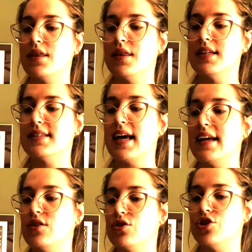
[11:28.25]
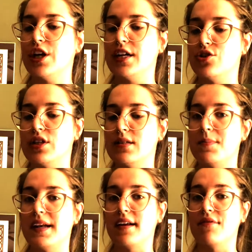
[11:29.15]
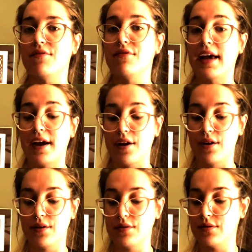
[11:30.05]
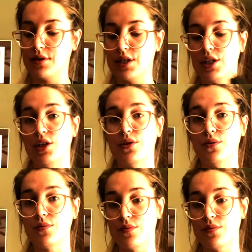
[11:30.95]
The cycle change has been unfair to you.